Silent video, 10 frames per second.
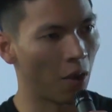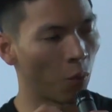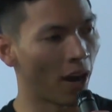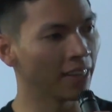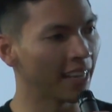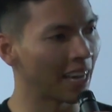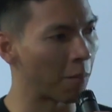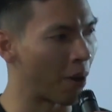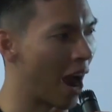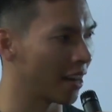And one thing
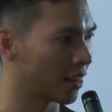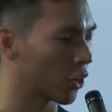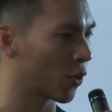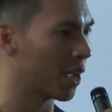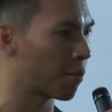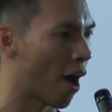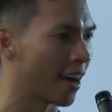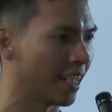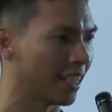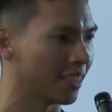I'm proud of the Green
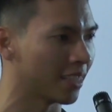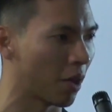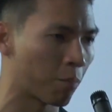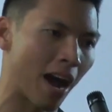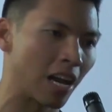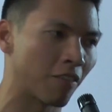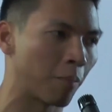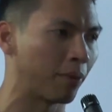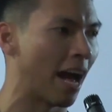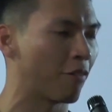Party is, and proud of
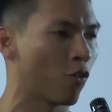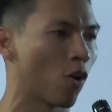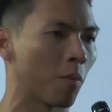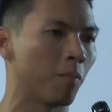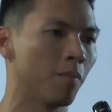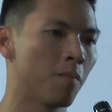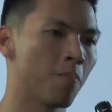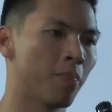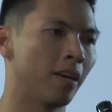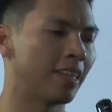our platform,
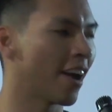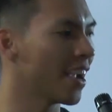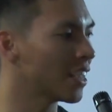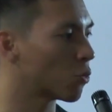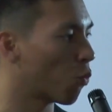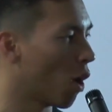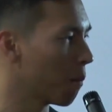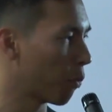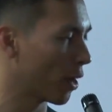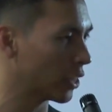there is
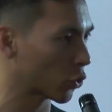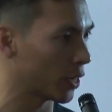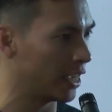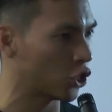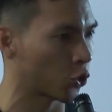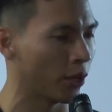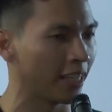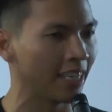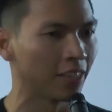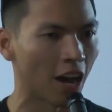$1.3
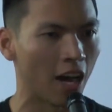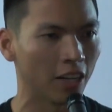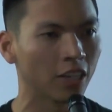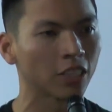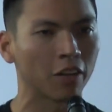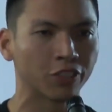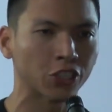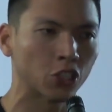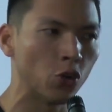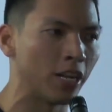trillion of
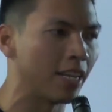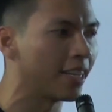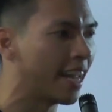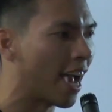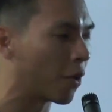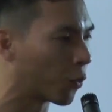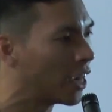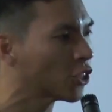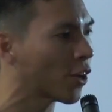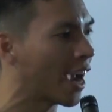student debt.
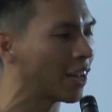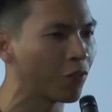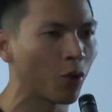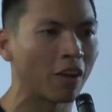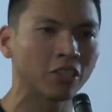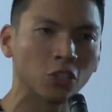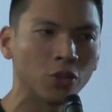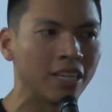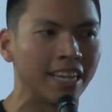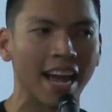Raise your hand if you have
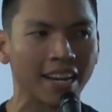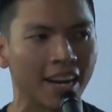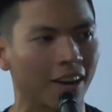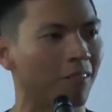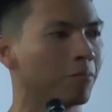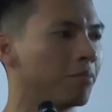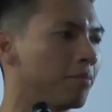student debt here.